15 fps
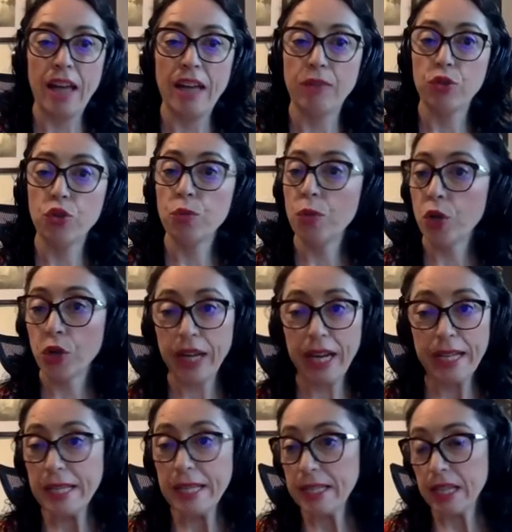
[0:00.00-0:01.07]
I have two more
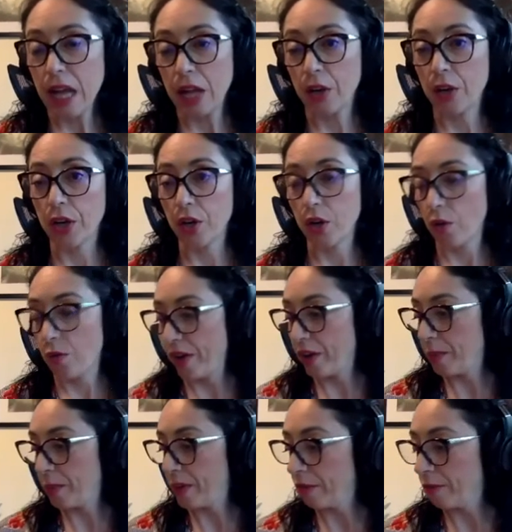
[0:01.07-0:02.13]
cases. I'm going to go
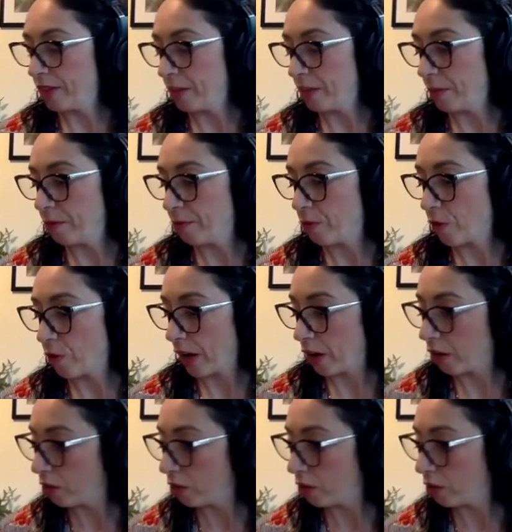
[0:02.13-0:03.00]
very briefly before I